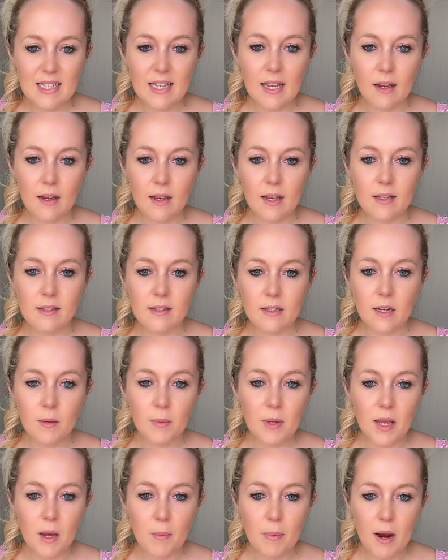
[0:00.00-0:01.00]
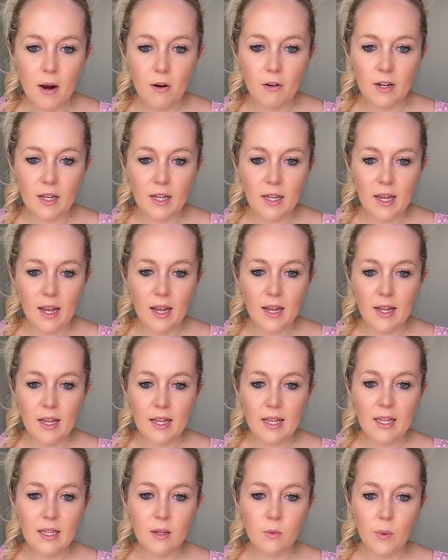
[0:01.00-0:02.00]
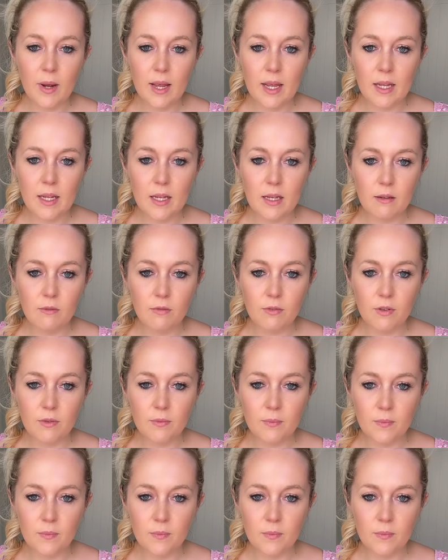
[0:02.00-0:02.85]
Yeah, it's going to be apparently a heat wave